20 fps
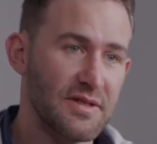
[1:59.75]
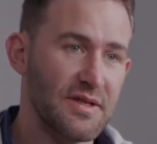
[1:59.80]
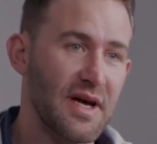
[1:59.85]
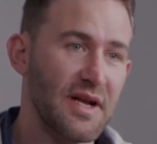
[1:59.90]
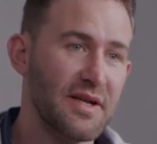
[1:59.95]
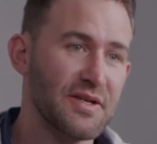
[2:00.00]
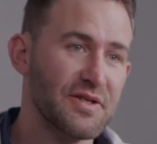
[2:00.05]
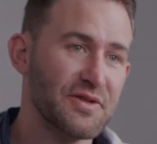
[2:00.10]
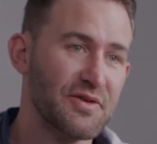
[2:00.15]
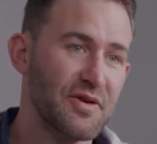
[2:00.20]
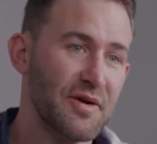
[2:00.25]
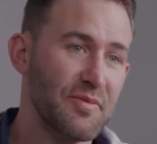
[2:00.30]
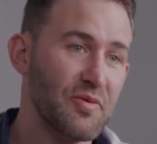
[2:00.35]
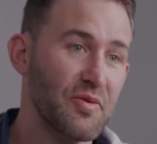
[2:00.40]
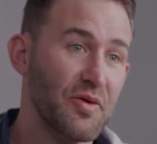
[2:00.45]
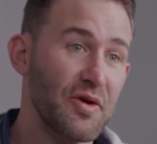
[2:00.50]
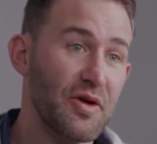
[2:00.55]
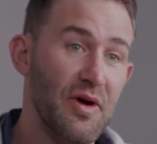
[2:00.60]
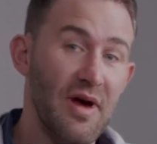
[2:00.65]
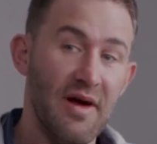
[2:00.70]
Not a script
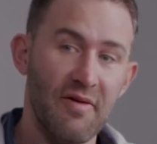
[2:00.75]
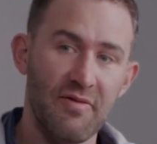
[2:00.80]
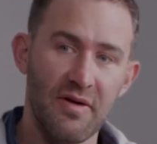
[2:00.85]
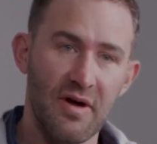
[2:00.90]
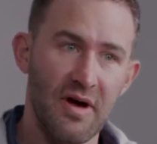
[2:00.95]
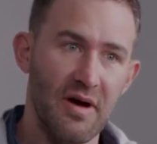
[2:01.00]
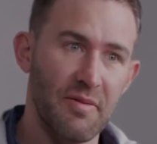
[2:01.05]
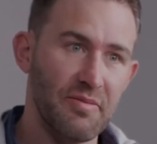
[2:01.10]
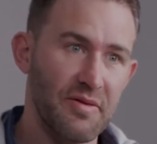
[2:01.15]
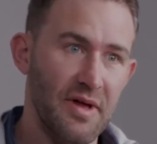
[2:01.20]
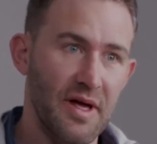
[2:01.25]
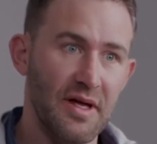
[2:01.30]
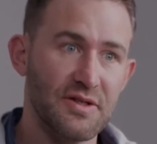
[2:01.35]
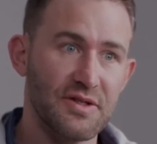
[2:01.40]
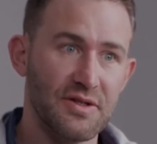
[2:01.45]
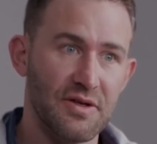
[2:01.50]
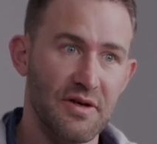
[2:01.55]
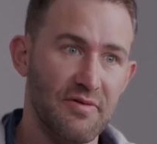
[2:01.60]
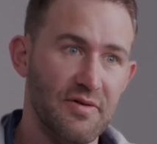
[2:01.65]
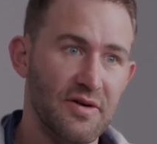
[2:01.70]
where you have to update
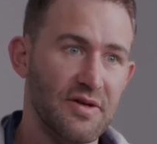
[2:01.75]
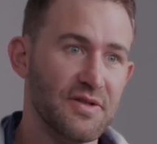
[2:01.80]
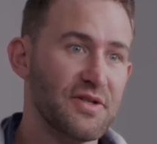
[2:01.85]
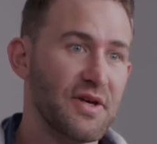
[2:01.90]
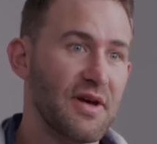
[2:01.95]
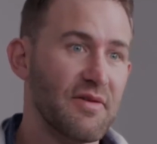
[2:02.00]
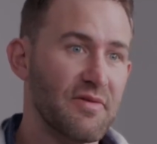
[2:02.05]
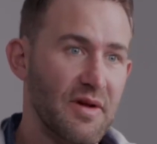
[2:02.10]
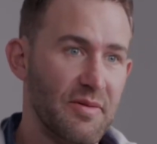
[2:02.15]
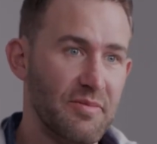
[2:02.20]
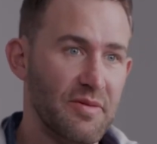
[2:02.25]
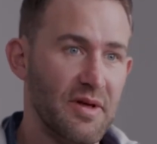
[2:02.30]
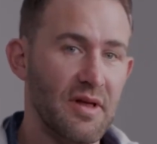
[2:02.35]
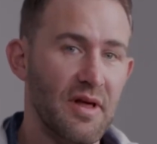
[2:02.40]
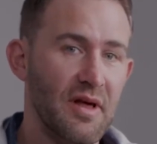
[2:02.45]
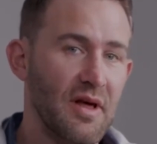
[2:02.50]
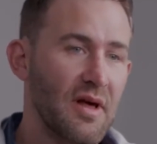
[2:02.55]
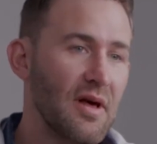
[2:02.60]
servers, you have to update.